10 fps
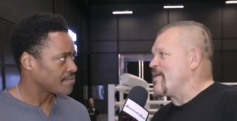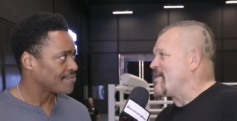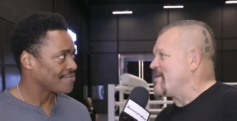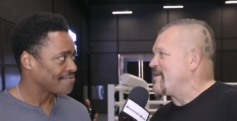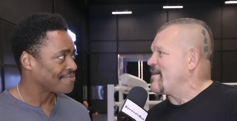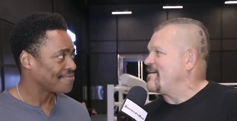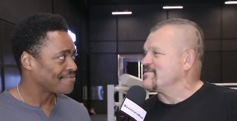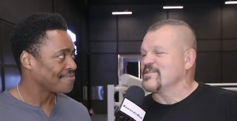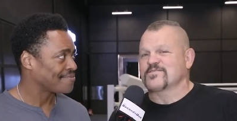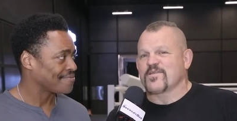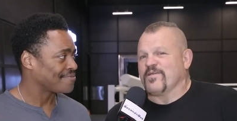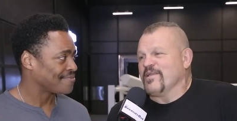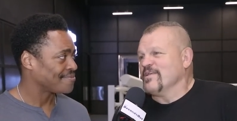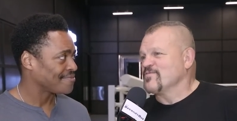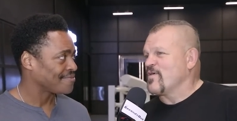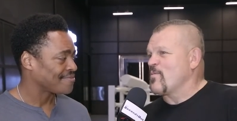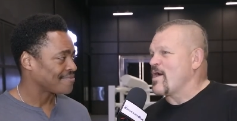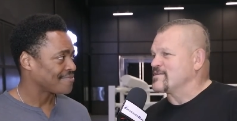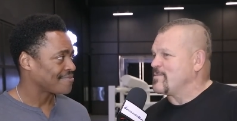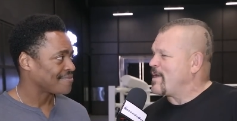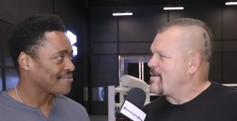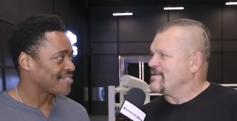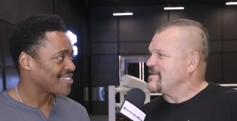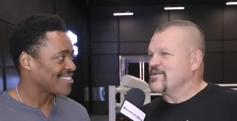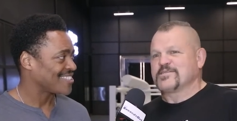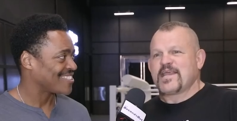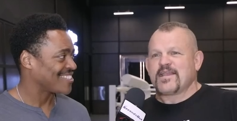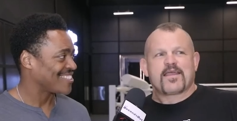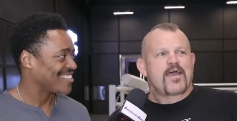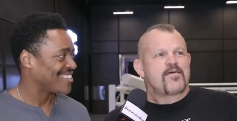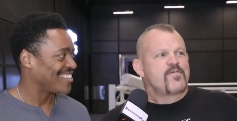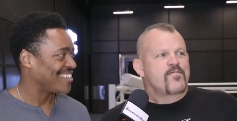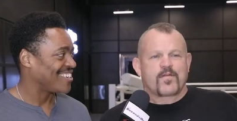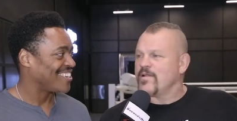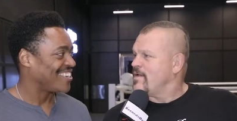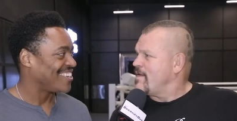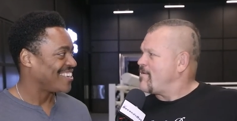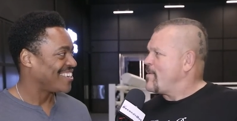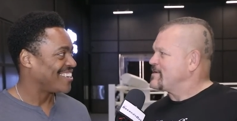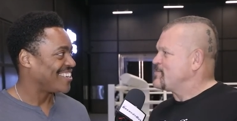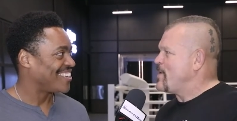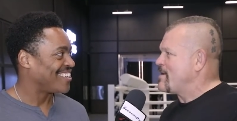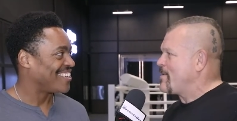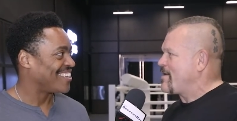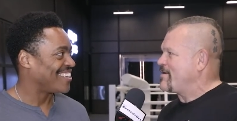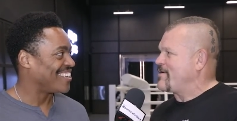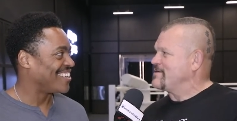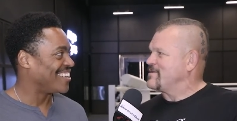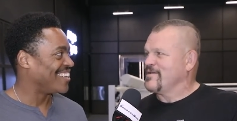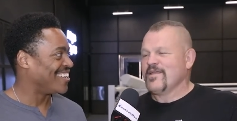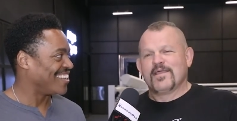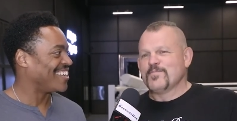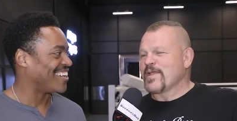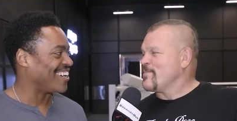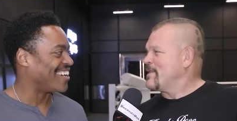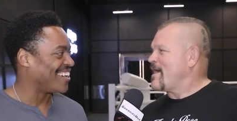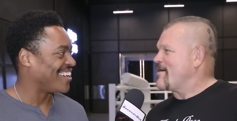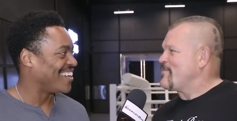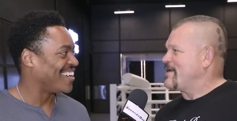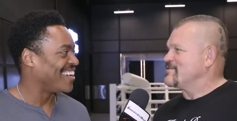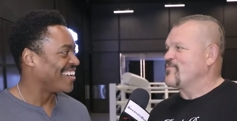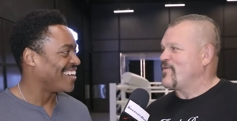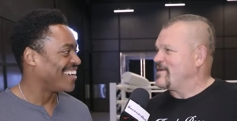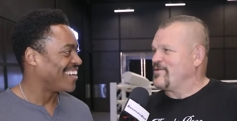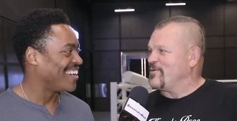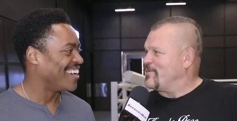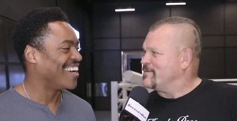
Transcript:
Speaker 1: man, and uh, it's, fun watching. him. I mean, he's an entertaining guy. I've never never met, just met him out here. He's he makes me laugh, man. He's a funny dude.